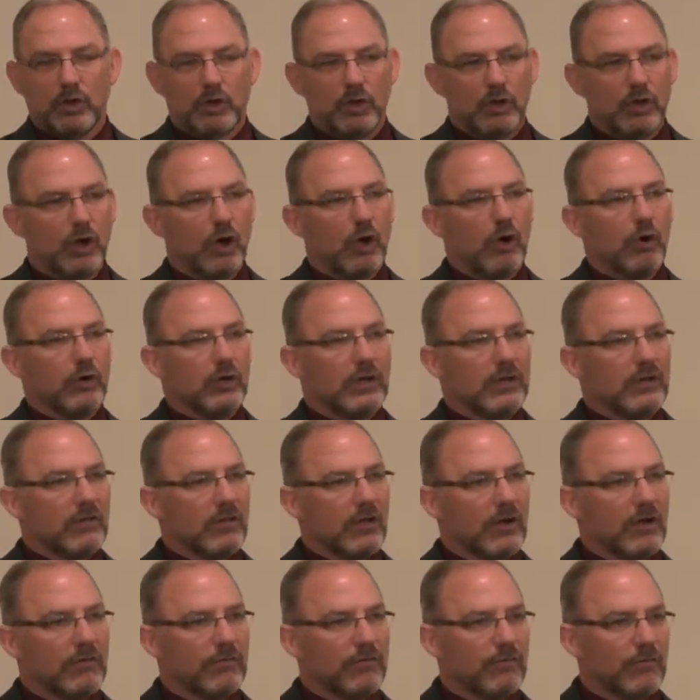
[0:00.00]
Go ye
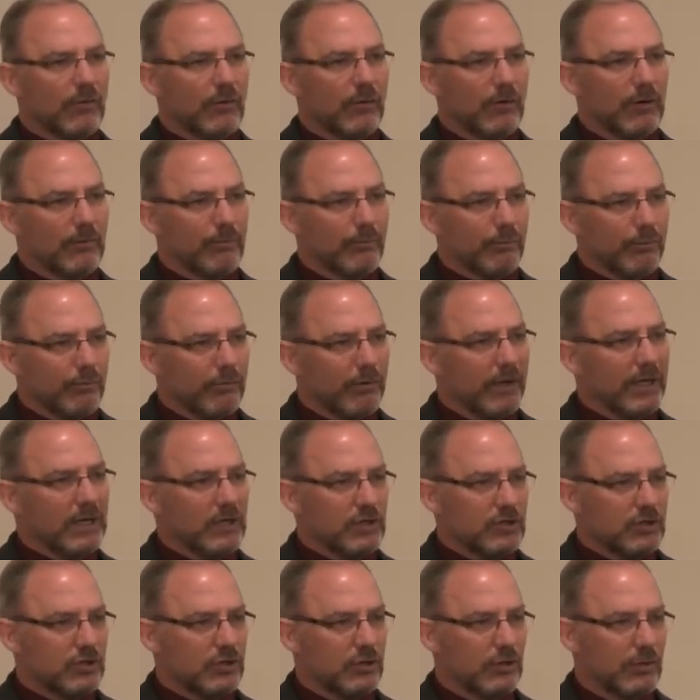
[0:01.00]
therefore and
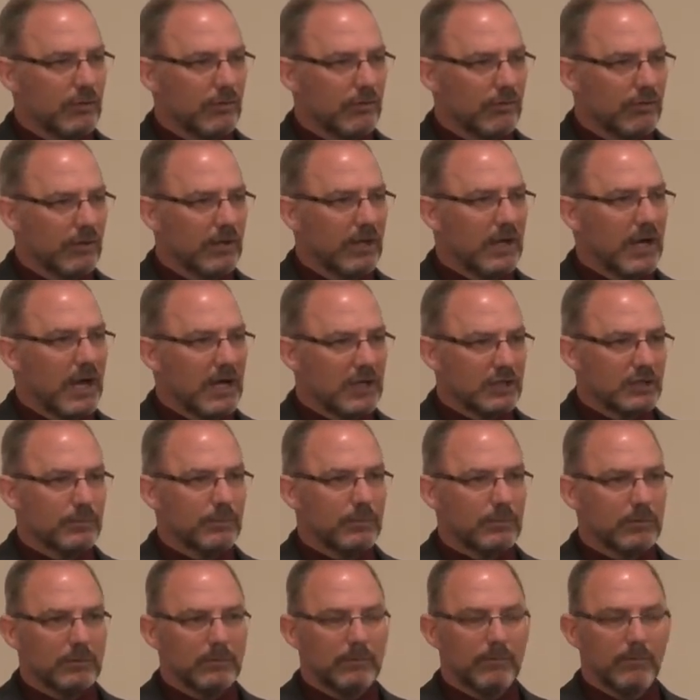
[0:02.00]
preach the
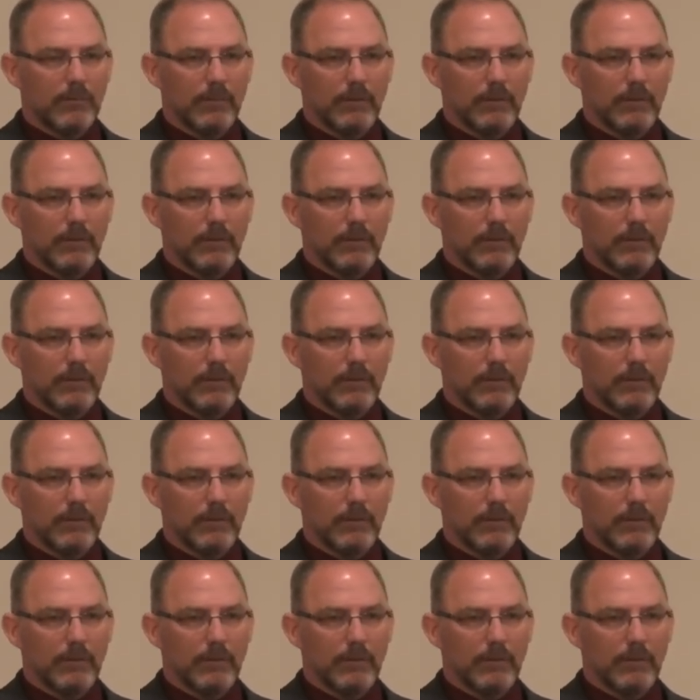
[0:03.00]
gospel.